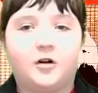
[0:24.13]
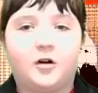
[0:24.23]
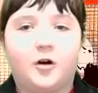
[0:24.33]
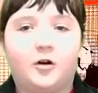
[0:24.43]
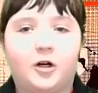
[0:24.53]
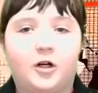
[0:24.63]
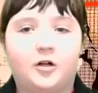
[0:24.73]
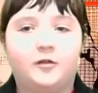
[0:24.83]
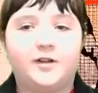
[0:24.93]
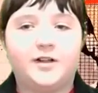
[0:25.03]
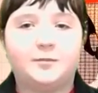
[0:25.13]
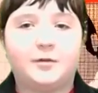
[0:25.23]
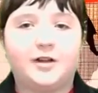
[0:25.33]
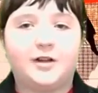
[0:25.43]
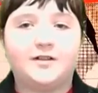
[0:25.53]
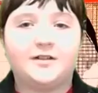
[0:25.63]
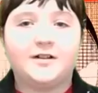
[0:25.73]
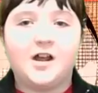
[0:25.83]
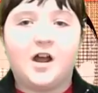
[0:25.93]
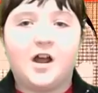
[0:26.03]
R respect,
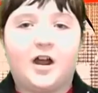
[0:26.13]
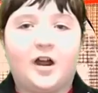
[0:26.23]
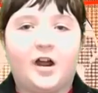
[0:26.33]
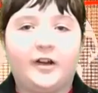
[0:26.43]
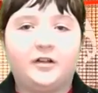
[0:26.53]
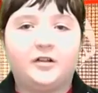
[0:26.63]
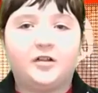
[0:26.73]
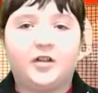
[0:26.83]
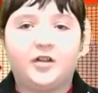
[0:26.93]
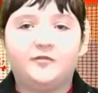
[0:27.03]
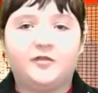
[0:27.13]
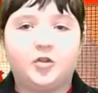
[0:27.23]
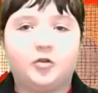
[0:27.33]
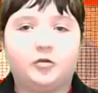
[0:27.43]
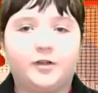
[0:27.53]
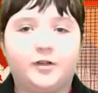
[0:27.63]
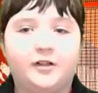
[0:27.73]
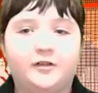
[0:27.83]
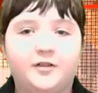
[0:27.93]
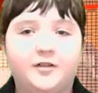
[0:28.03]
I individual
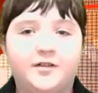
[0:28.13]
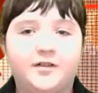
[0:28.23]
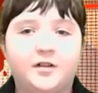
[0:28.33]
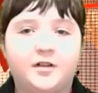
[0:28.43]
readiness,